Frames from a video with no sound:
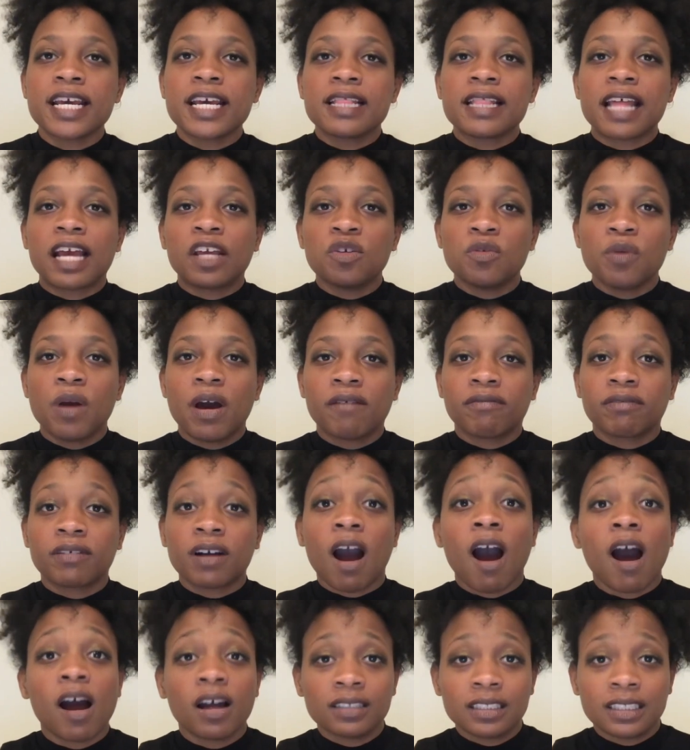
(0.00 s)
that you have
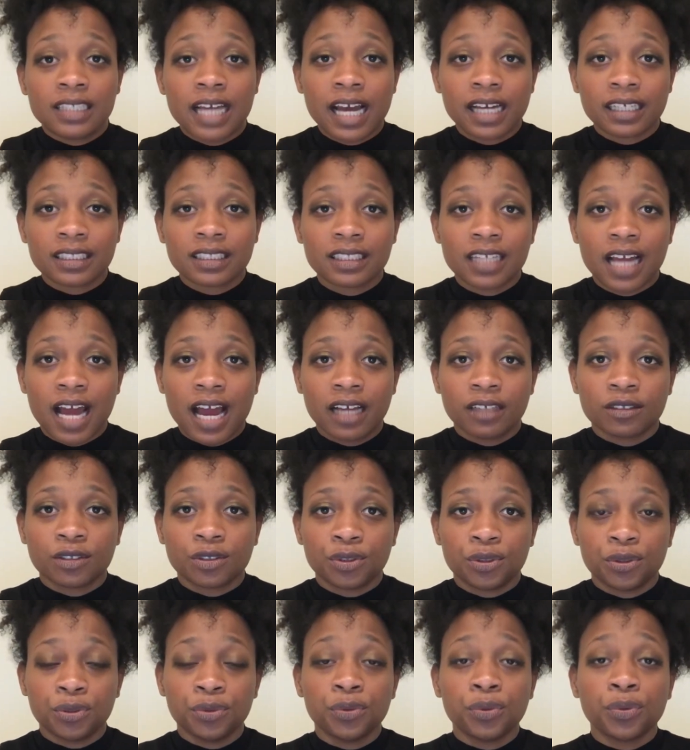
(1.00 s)
context as
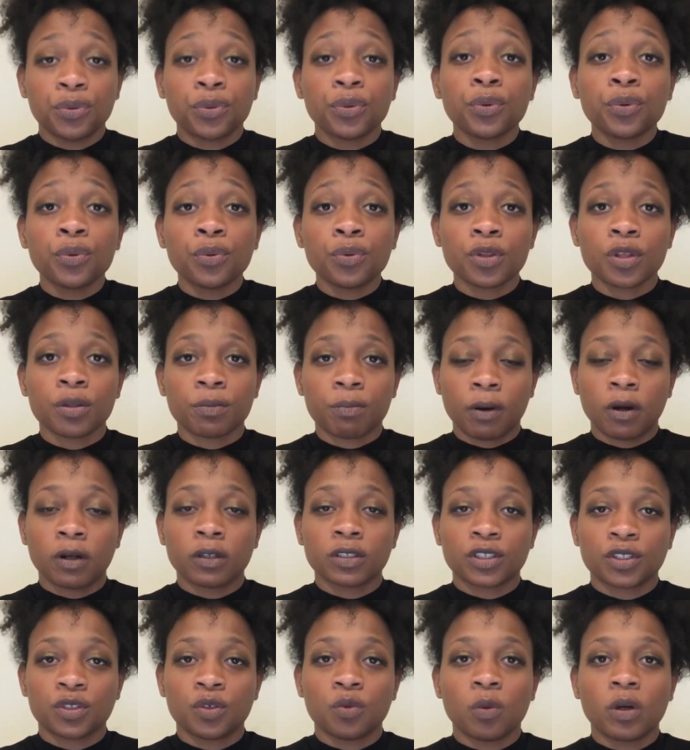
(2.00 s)
to who the
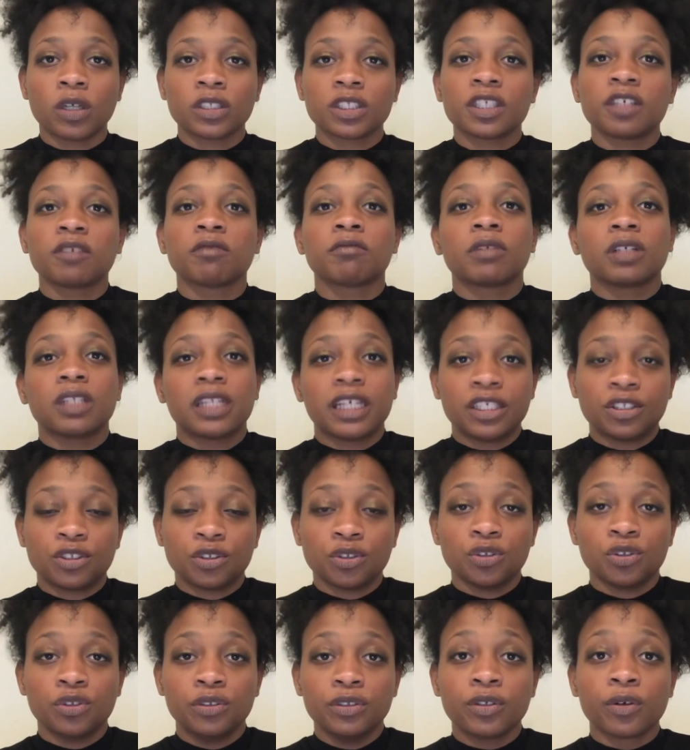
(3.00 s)
person was in relation
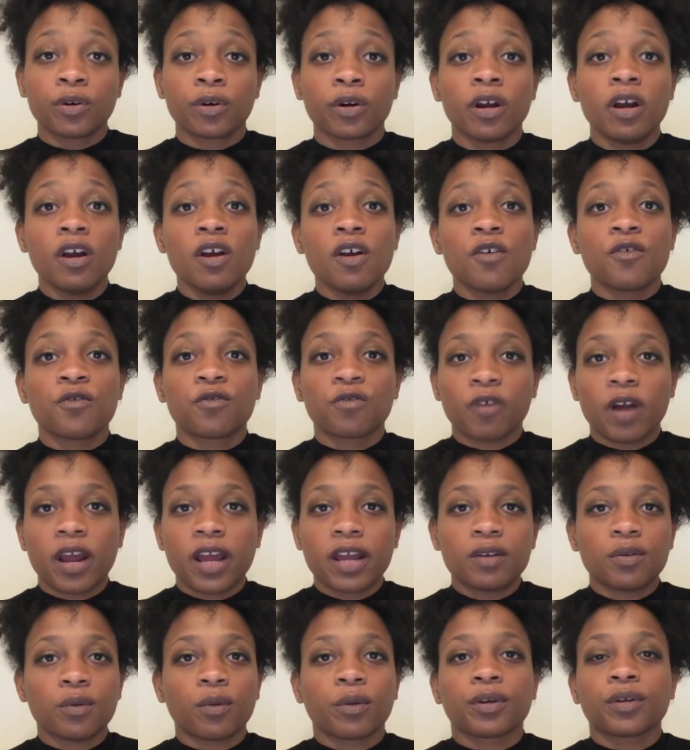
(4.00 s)
to your
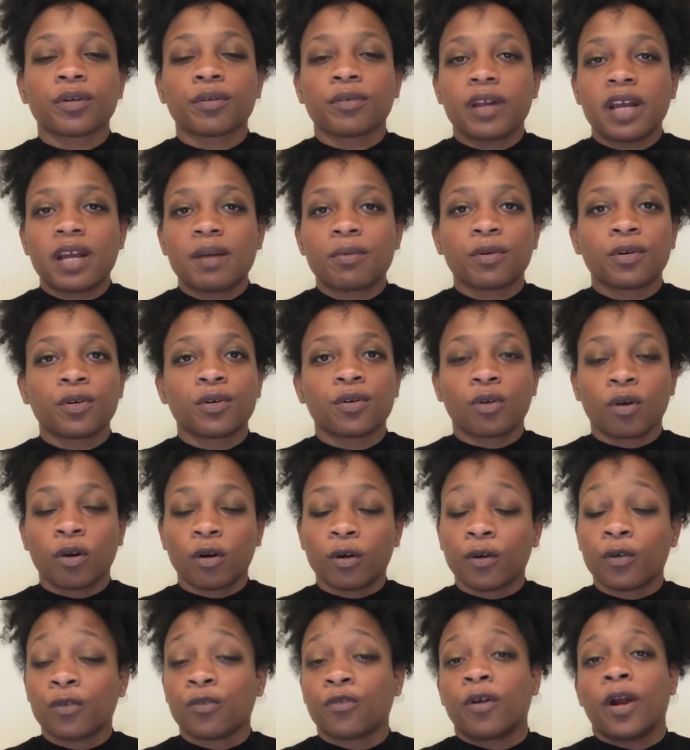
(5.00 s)
friend or your neighbor, your
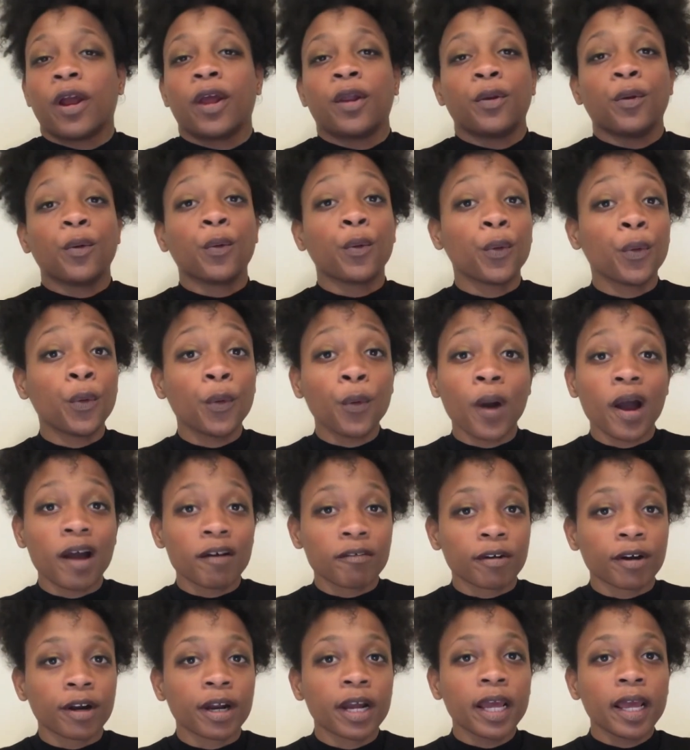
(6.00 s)
girlfriend,
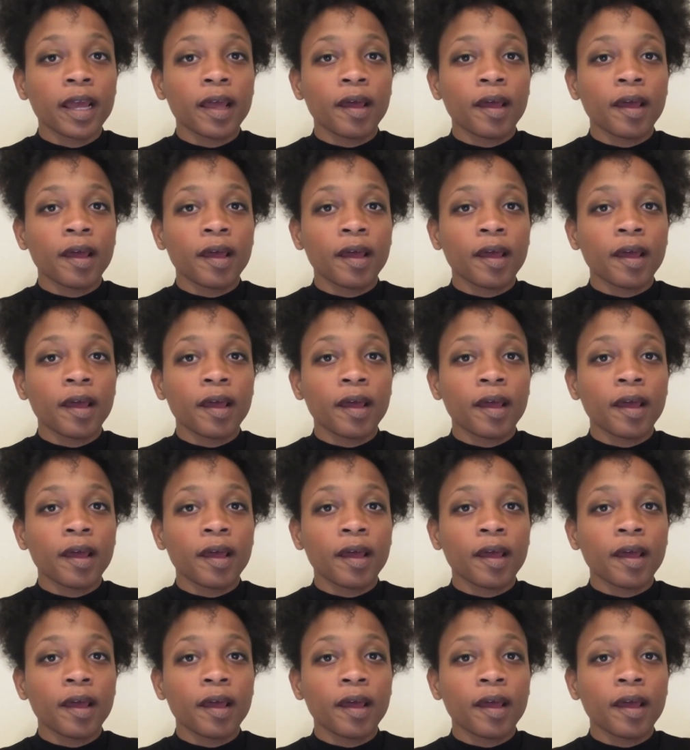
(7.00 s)
whoever,